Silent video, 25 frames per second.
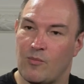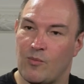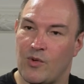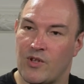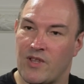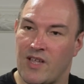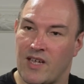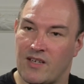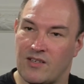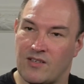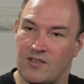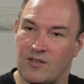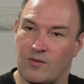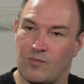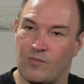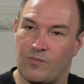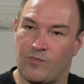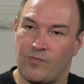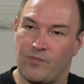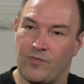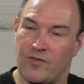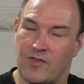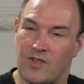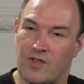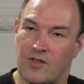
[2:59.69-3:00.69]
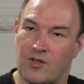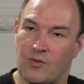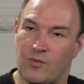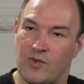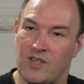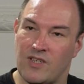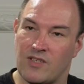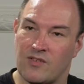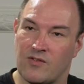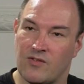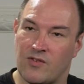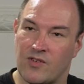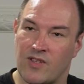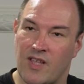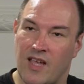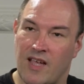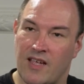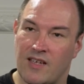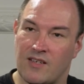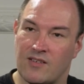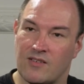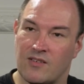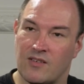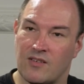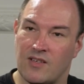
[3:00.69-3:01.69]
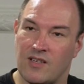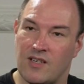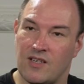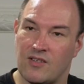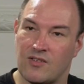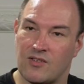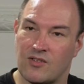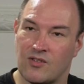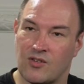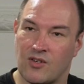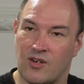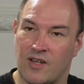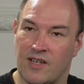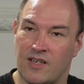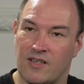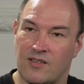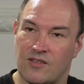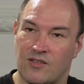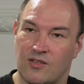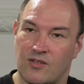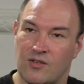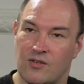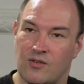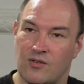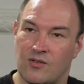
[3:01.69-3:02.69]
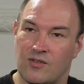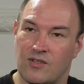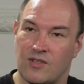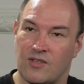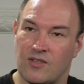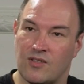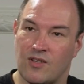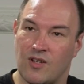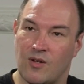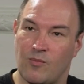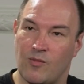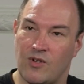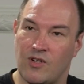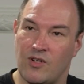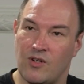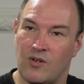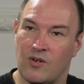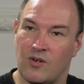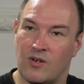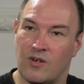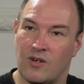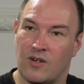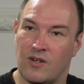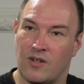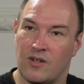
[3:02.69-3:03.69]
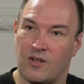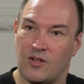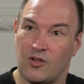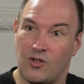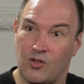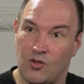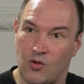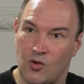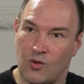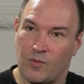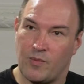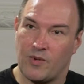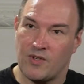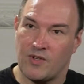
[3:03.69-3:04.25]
But that's the reason for that is that it's trying to determine your